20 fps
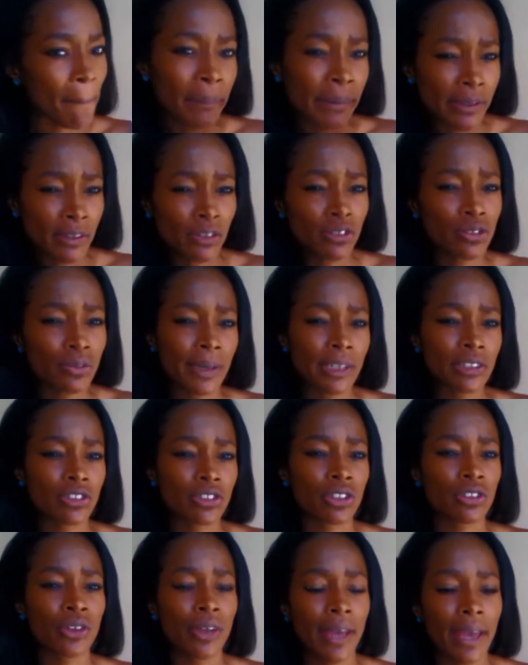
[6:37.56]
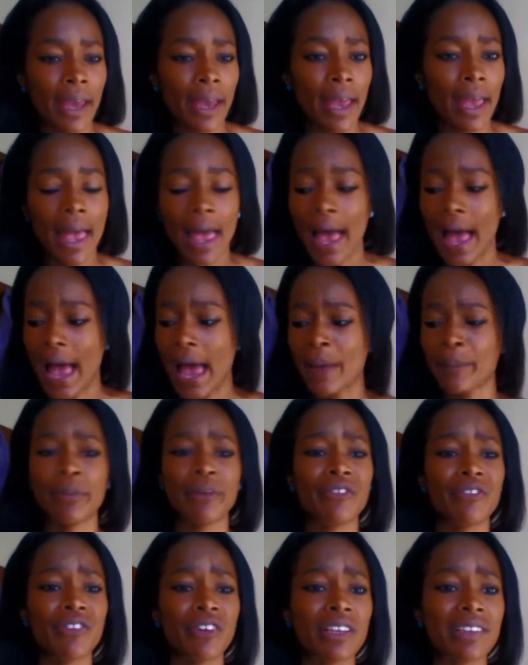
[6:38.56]
be too much on your hair. I
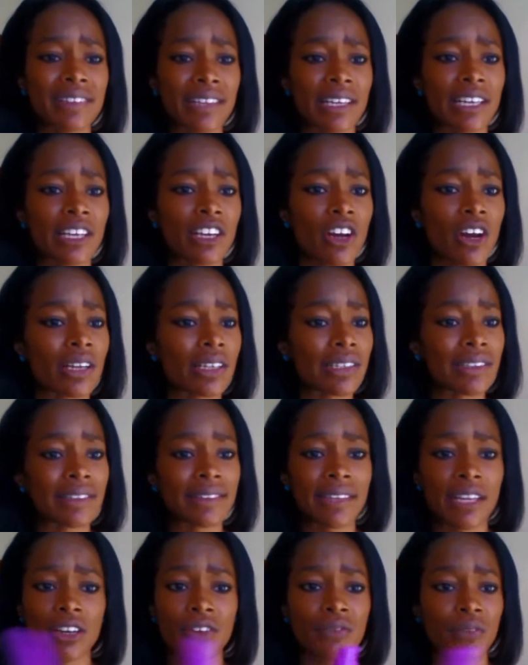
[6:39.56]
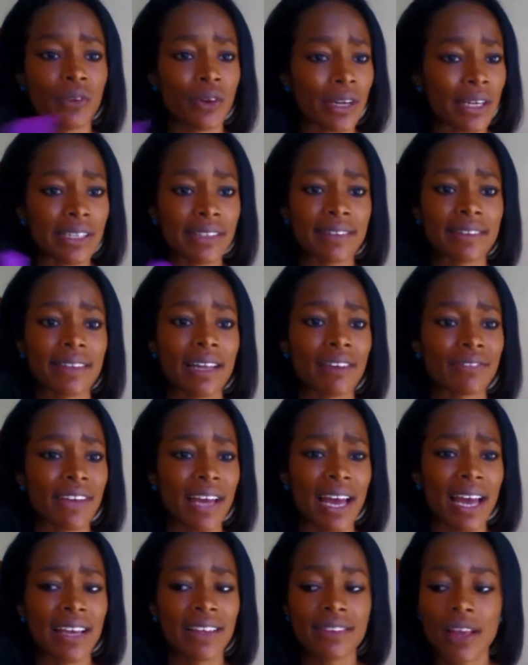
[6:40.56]
prefer silicone instead of oily stuff,
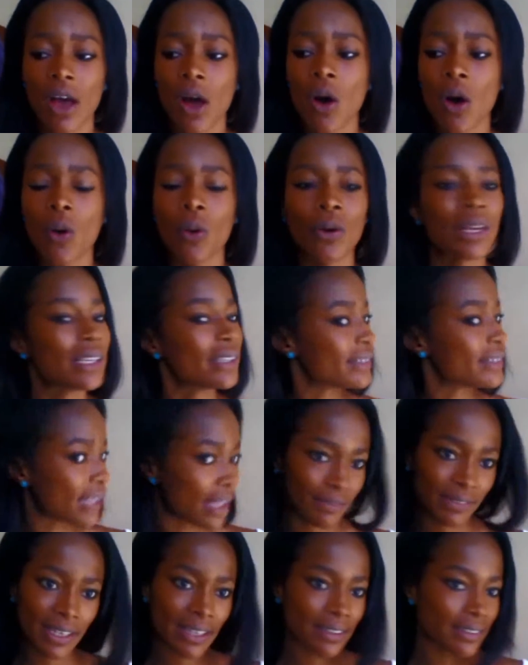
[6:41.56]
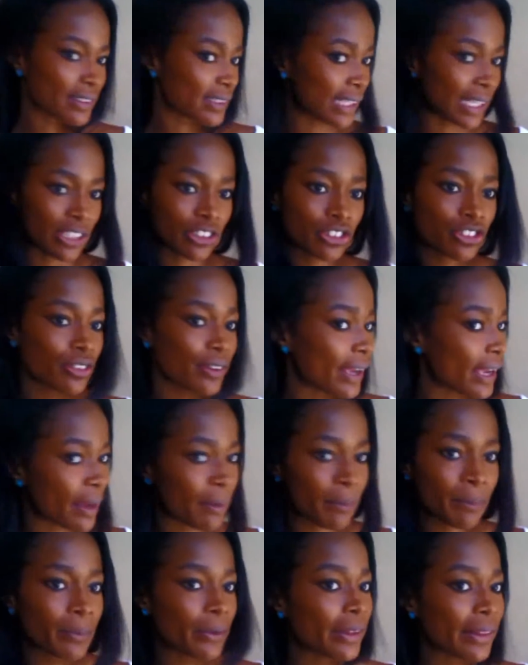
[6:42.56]
guys. Oily stuff doesn't let your hair
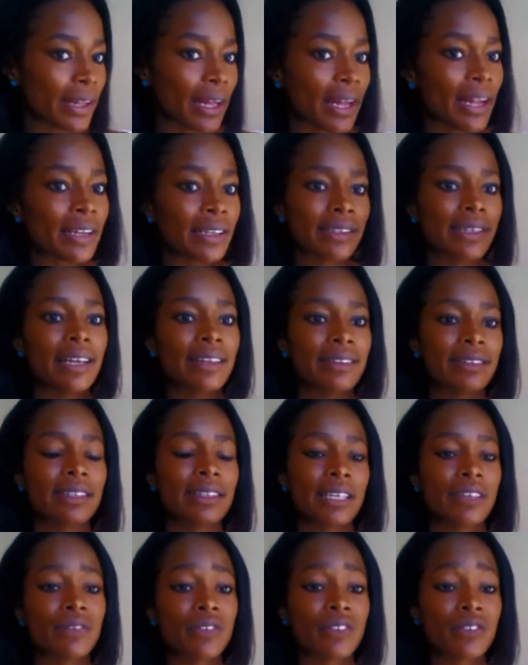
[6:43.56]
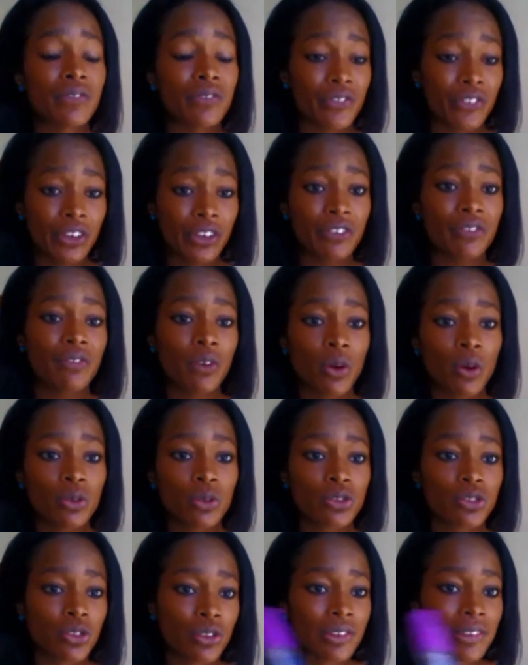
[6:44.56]
breathe and it doesn't give it free flow,
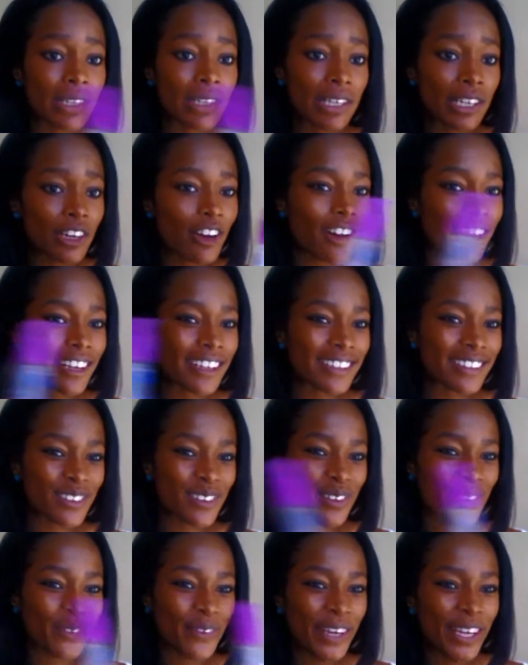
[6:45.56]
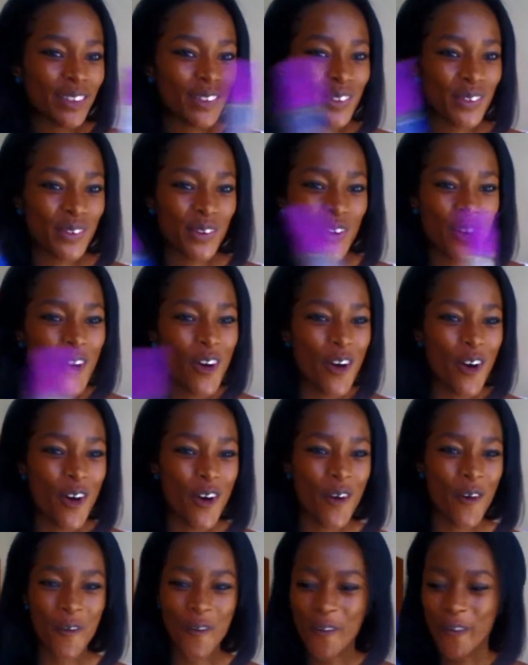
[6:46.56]
so silicone is the way to
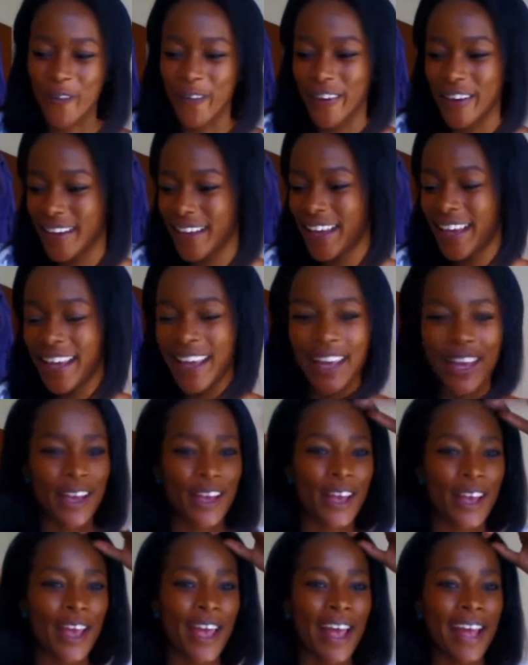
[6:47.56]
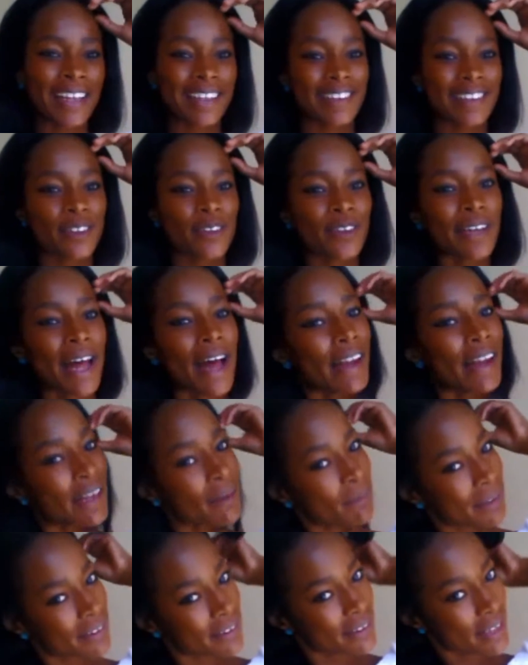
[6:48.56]
go. So now let
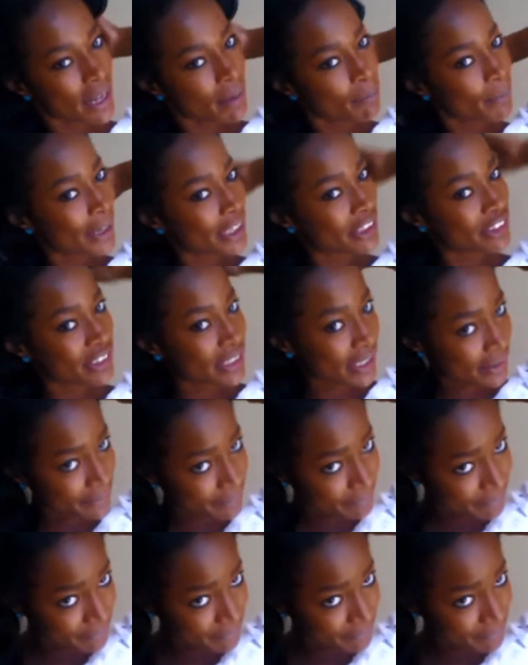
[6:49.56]
me start brushing.